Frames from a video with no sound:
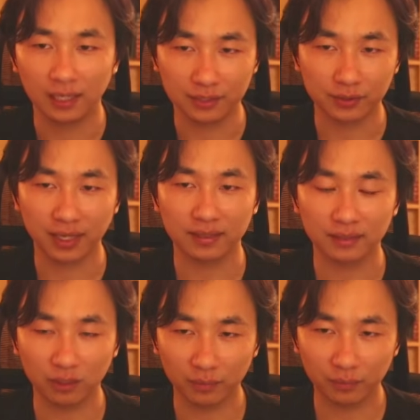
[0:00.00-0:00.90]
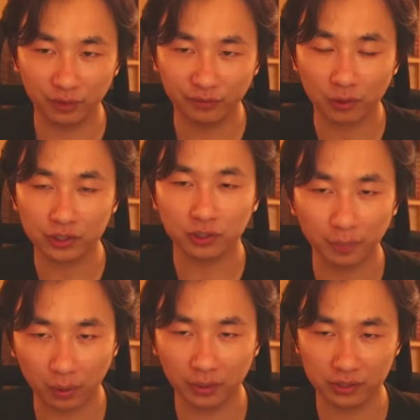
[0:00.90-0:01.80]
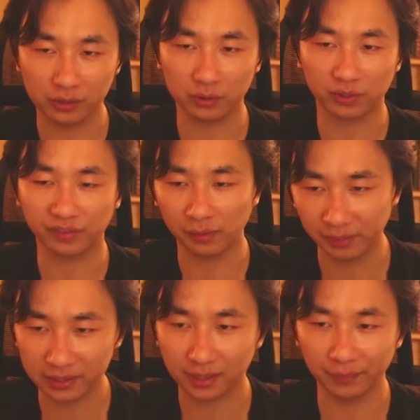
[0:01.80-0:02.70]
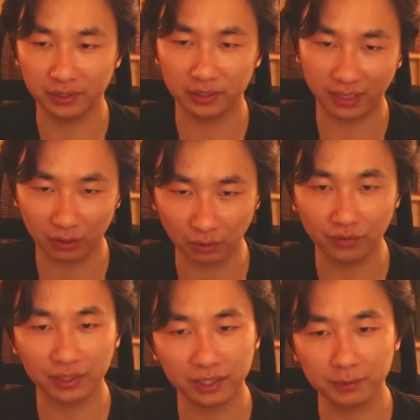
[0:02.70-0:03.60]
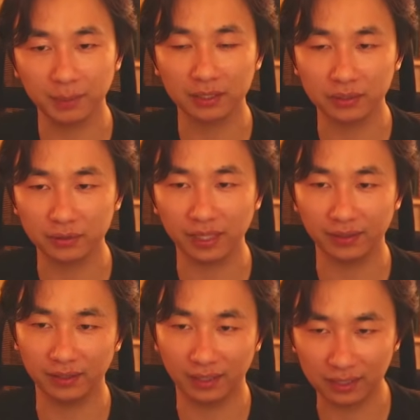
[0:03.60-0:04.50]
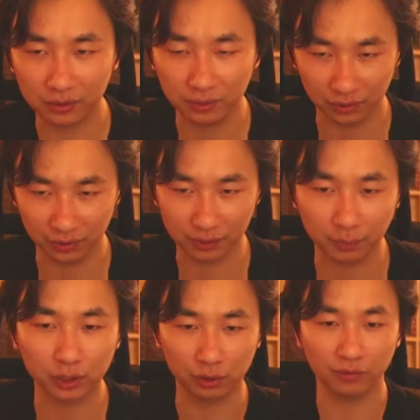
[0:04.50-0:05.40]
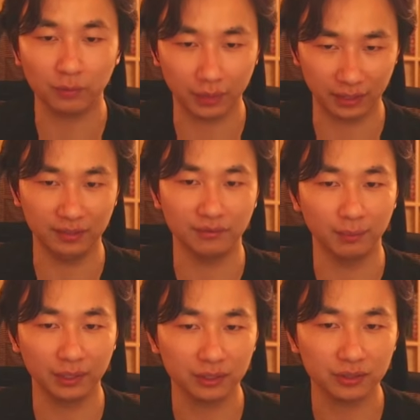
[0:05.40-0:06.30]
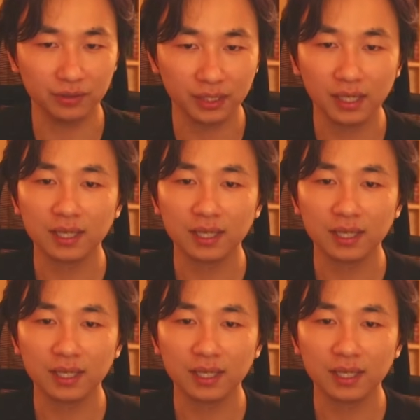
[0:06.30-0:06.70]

so that you force your opponent to sort of commit something to get over each big dude, and then the next dude you just push over with an even bigger dude.